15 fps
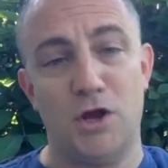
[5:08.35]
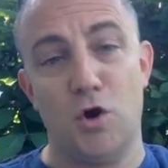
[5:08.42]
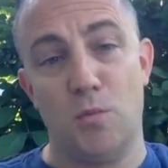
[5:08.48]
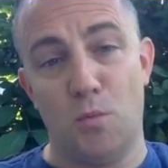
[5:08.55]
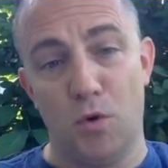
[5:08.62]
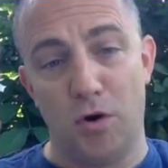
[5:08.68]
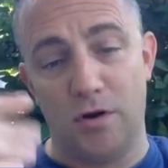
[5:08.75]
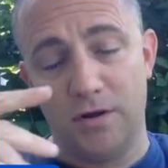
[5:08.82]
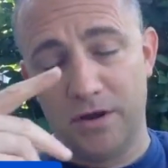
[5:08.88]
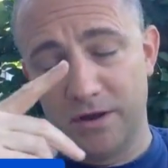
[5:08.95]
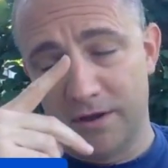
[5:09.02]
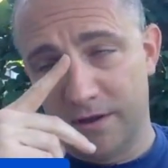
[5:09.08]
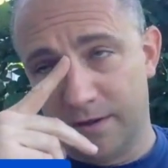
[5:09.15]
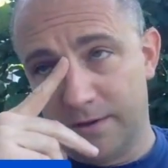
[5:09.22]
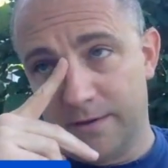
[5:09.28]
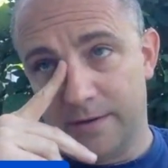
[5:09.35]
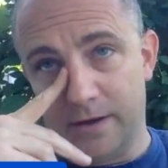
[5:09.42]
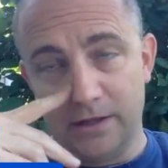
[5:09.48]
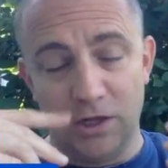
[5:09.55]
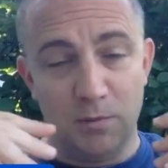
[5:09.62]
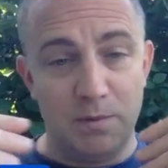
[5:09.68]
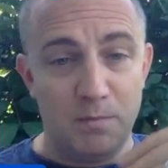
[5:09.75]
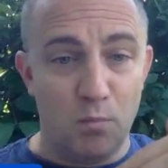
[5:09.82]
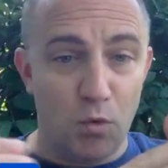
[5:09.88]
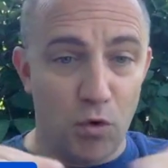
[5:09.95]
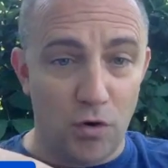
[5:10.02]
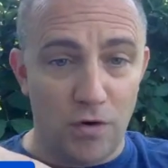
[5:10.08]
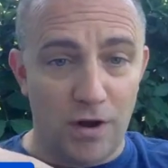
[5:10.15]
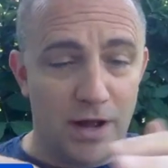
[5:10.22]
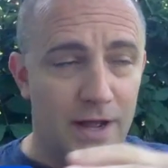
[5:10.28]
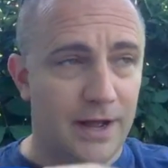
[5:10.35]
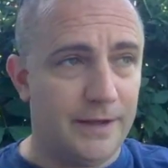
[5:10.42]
to go more, a little bit more